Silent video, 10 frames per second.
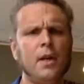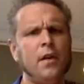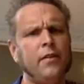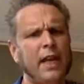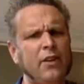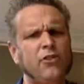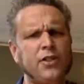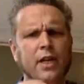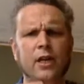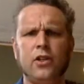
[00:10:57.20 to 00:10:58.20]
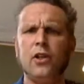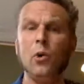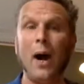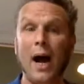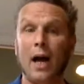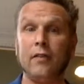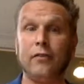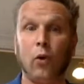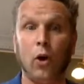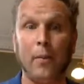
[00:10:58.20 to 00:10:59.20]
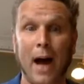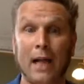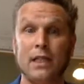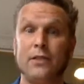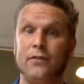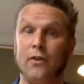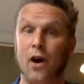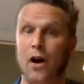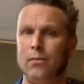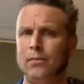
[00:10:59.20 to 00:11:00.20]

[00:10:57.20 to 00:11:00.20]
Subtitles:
Interesting new ad formats from